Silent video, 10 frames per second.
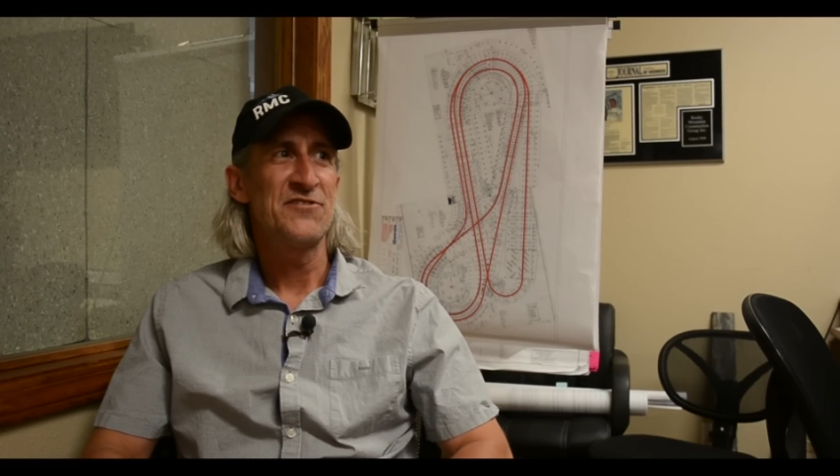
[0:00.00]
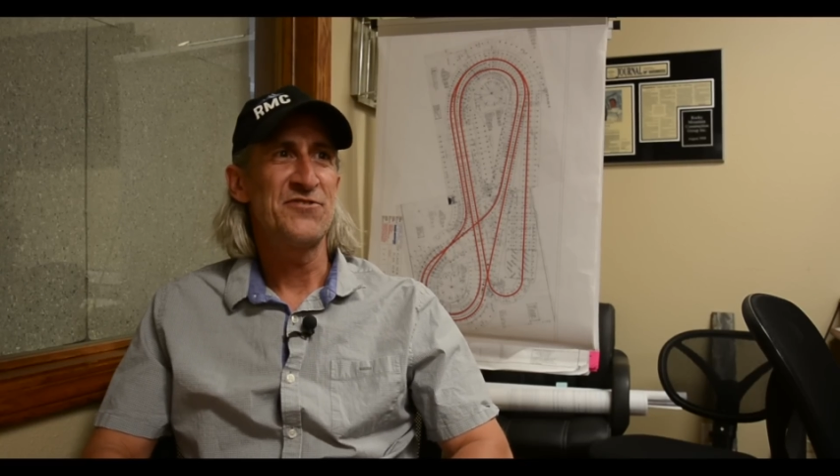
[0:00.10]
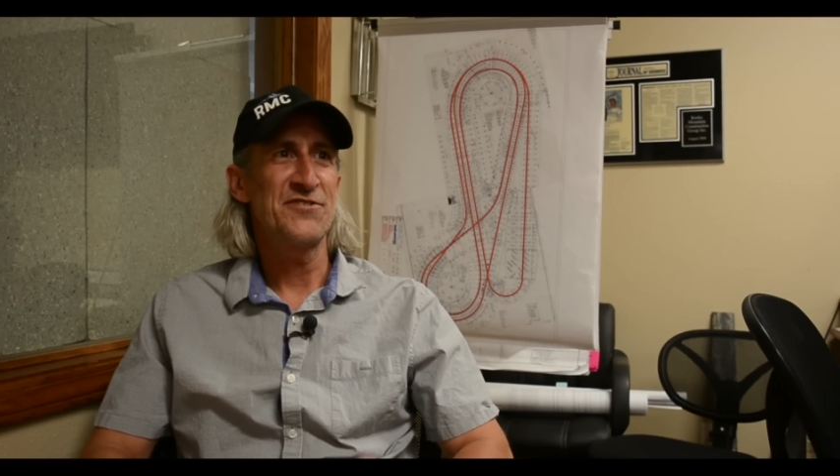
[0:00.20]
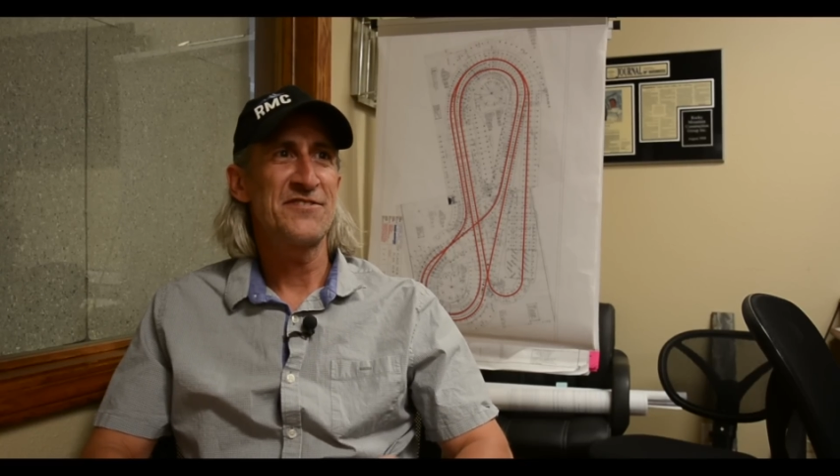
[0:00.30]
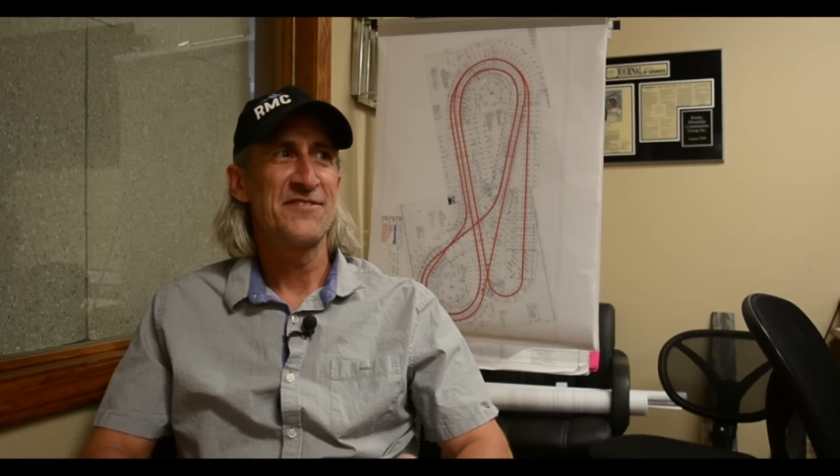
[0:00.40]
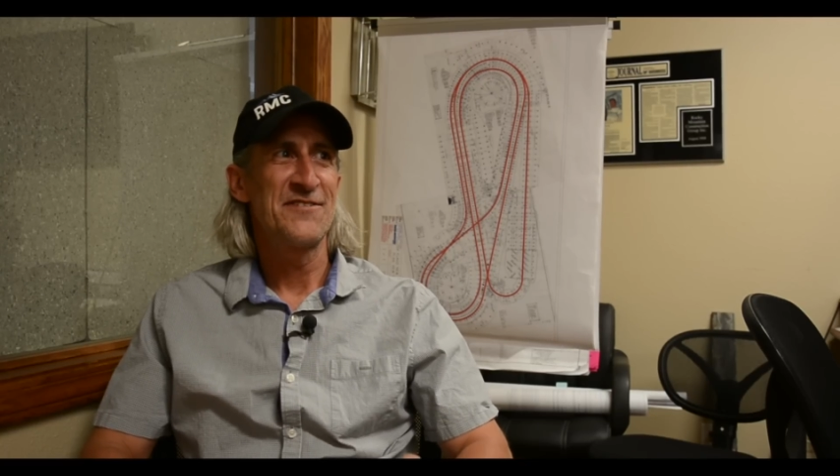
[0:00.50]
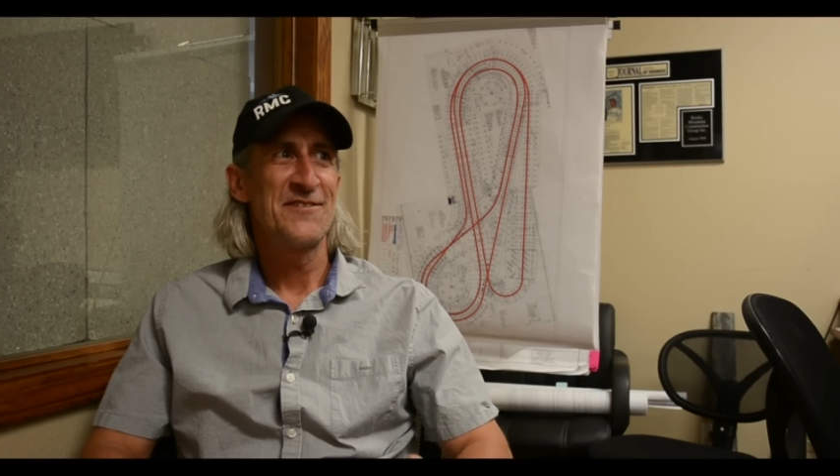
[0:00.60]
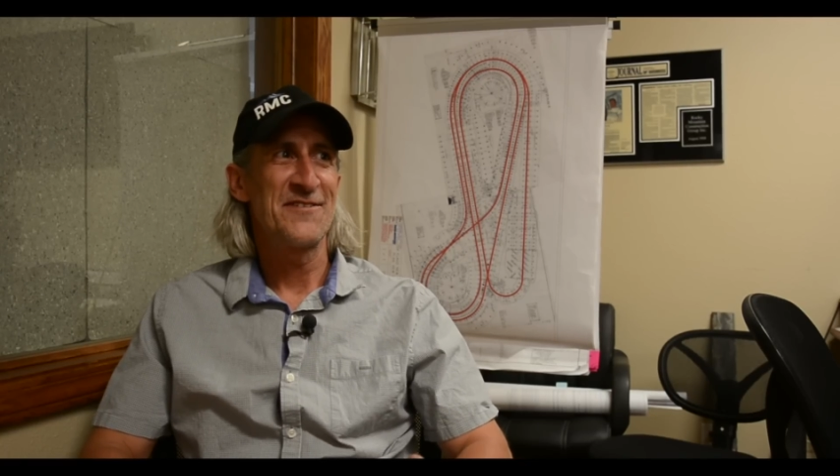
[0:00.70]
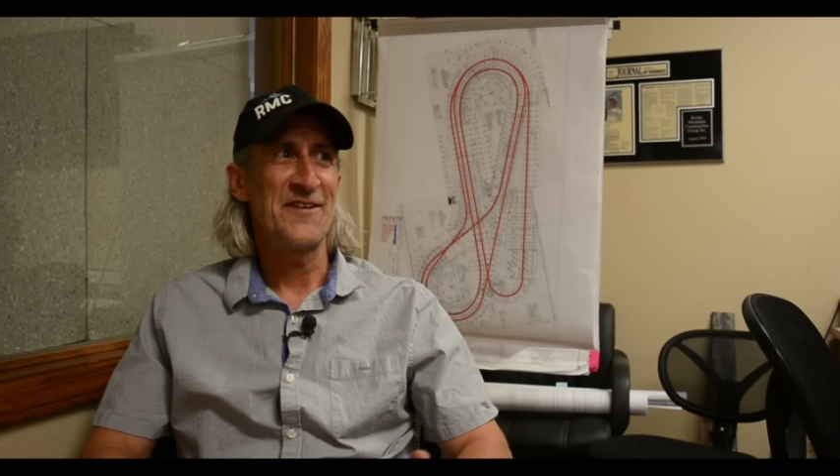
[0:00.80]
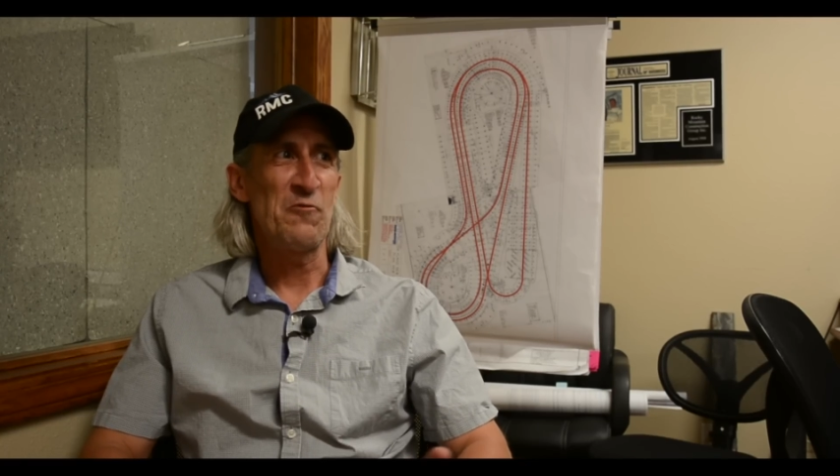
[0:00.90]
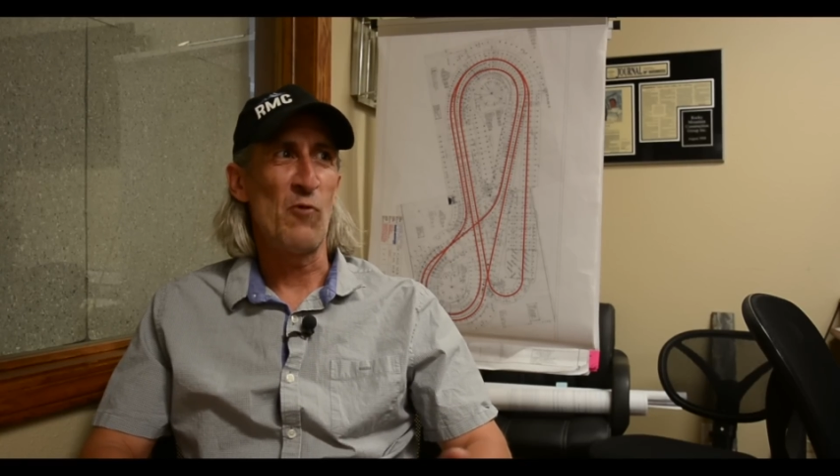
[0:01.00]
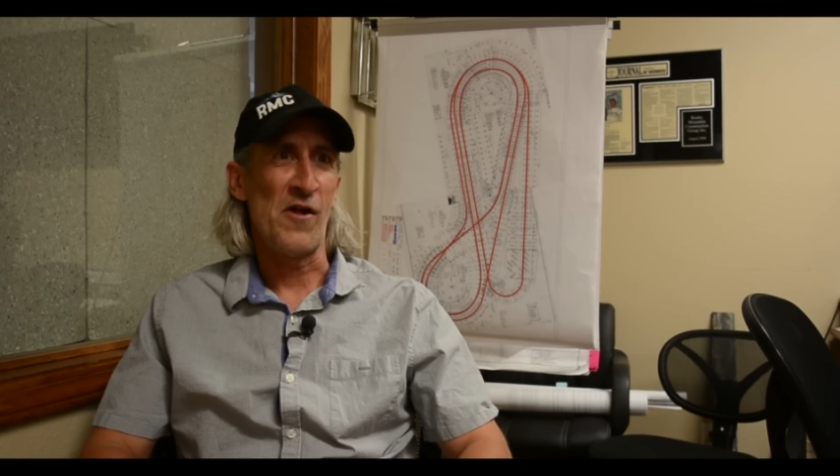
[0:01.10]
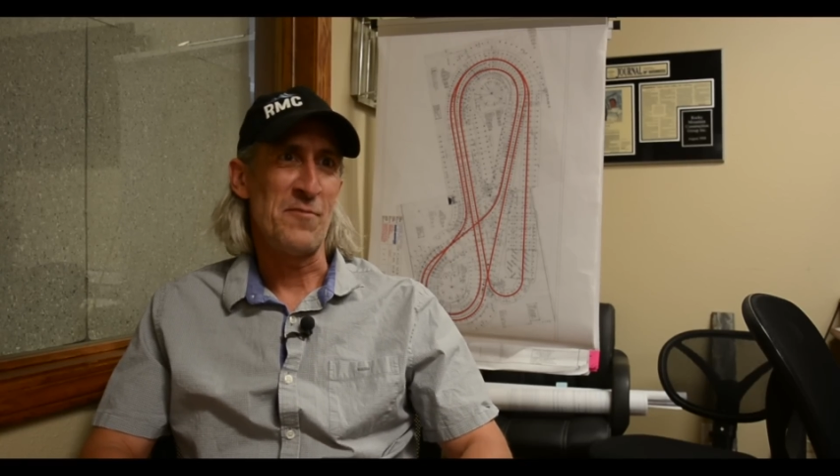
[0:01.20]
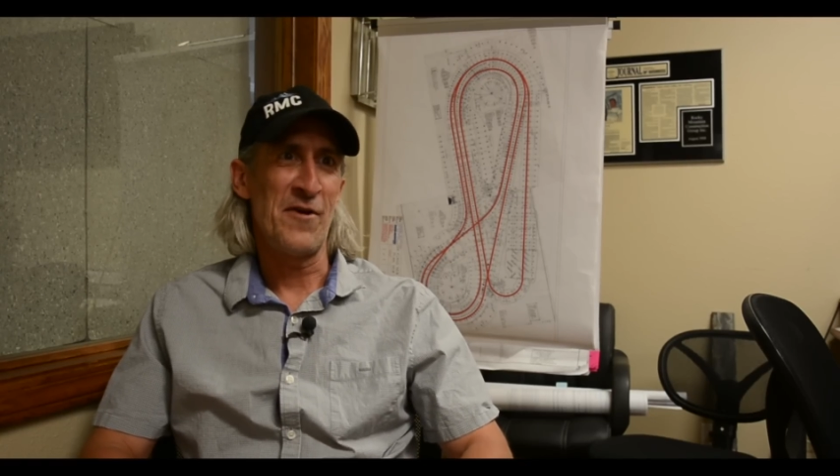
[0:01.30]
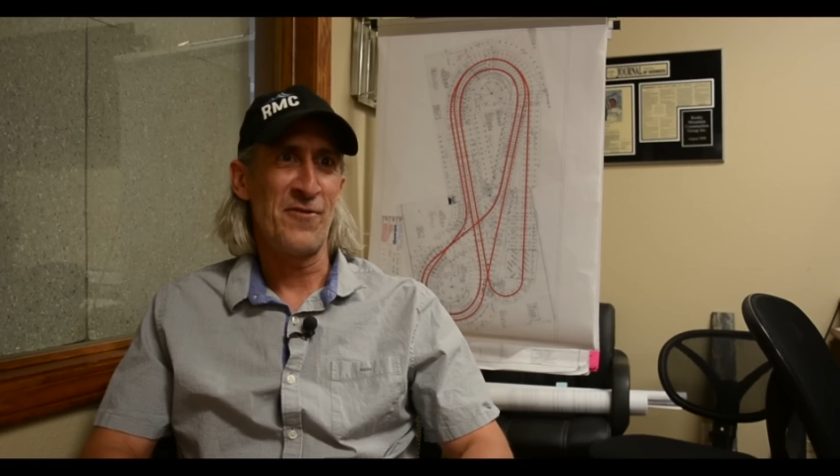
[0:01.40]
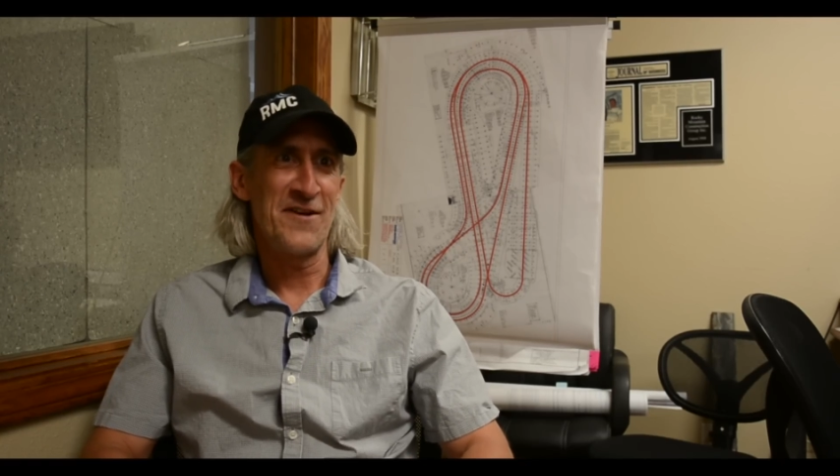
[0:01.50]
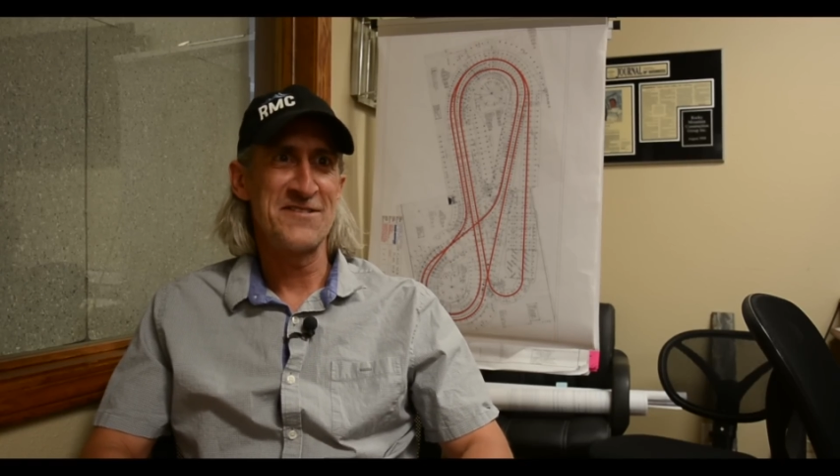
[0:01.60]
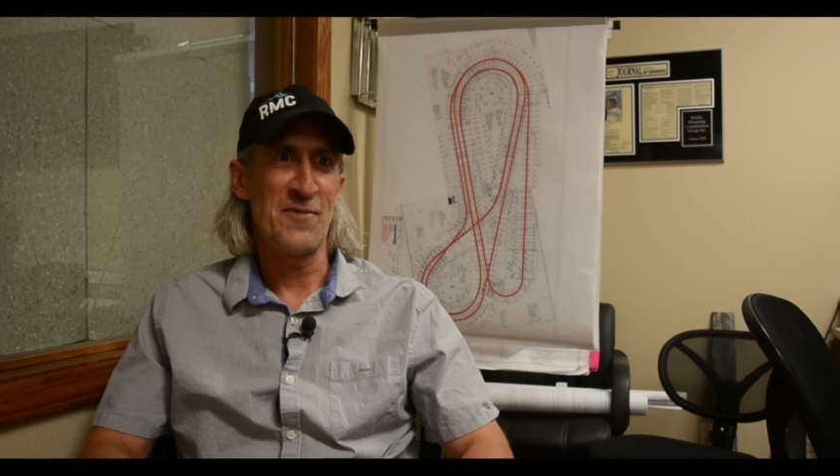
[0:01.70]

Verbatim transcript: just like while I'm on rides,